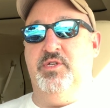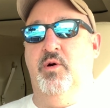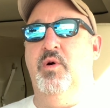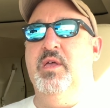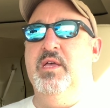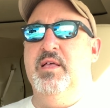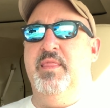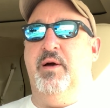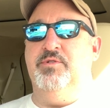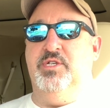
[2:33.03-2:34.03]
So
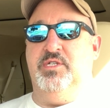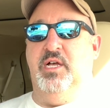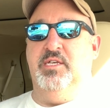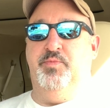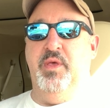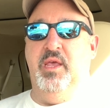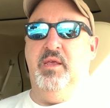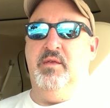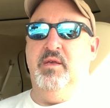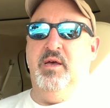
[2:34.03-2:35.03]
that was just us
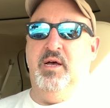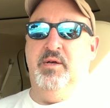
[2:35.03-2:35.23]
being